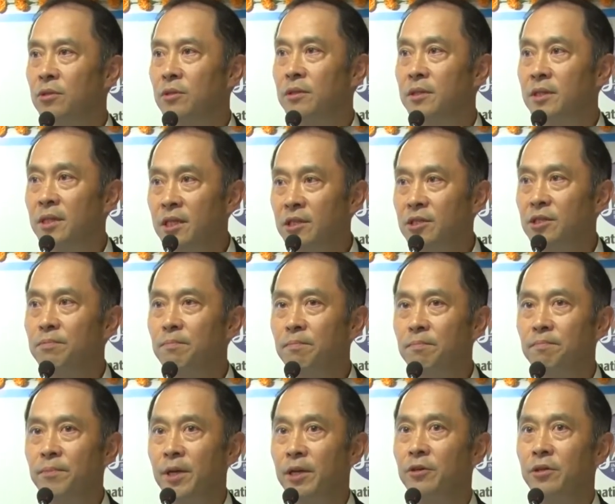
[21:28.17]
this
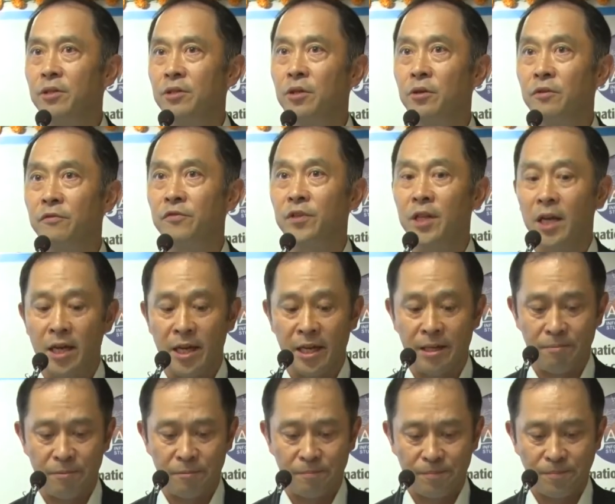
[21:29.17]
period of
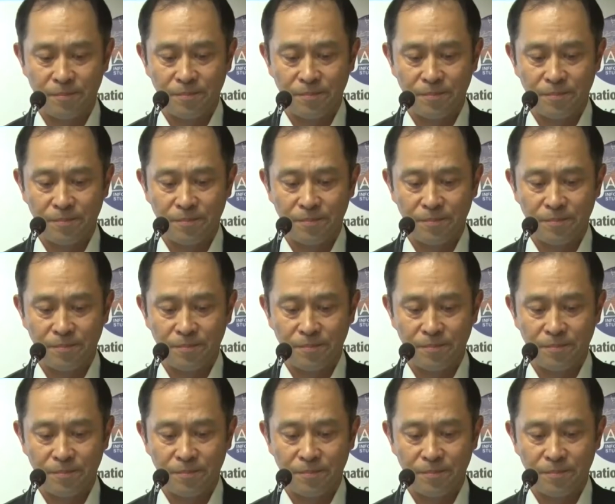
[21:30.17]
time.